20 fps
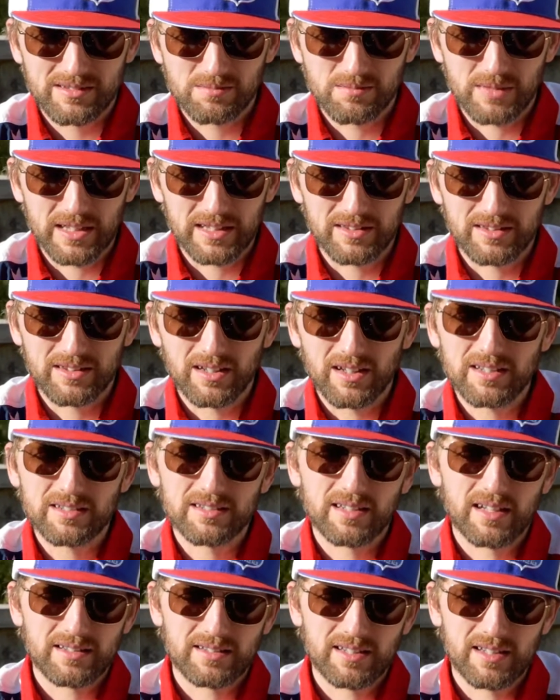It does
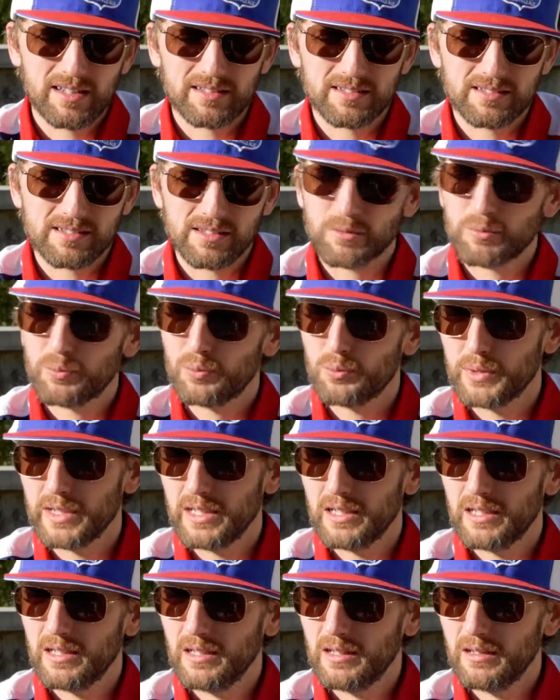not taste like
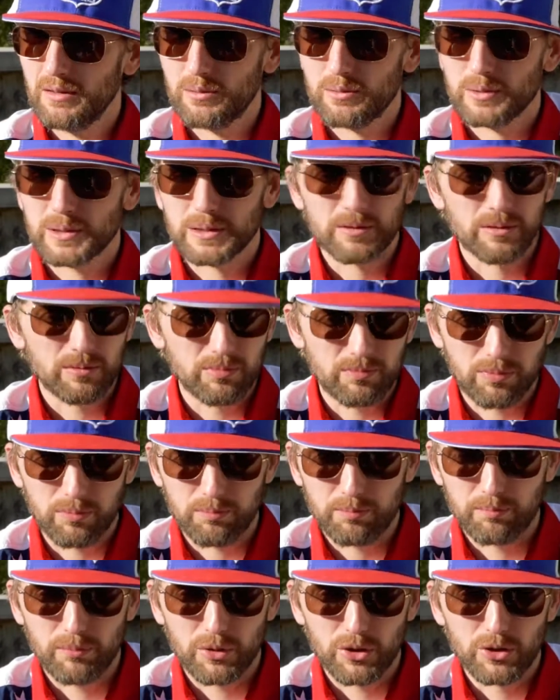we were
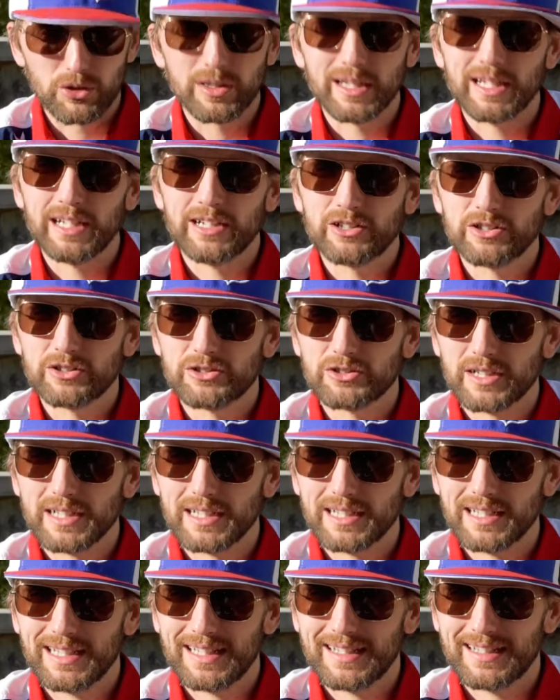earlier
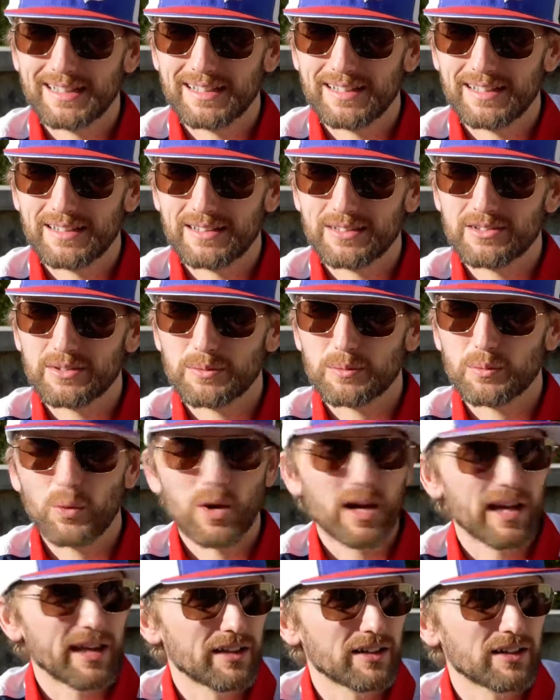drinking some
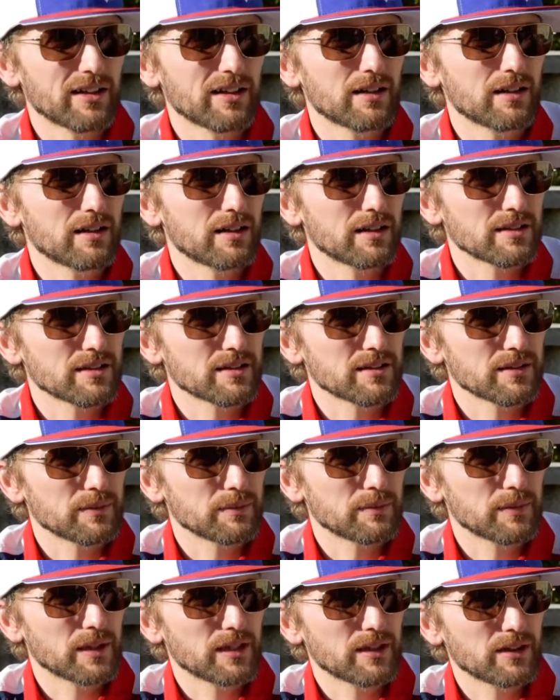Weiner and
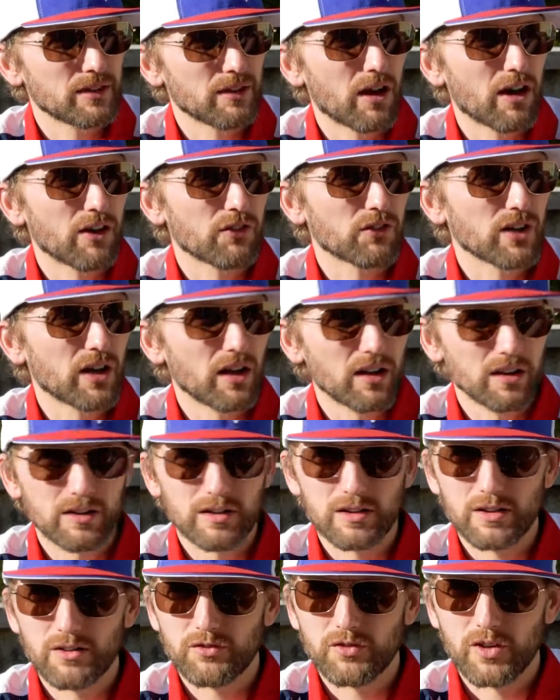some
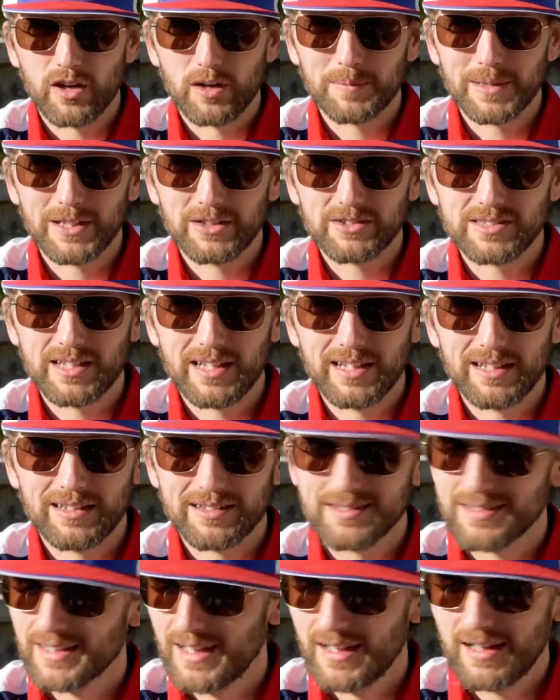off-color farmhouse
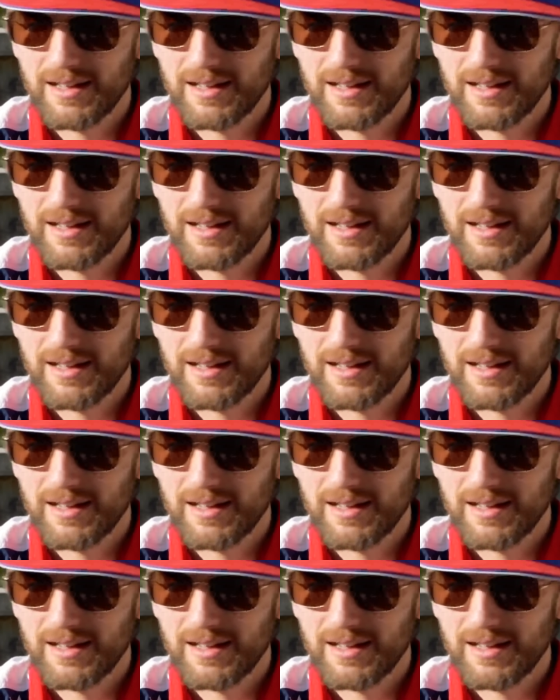ales.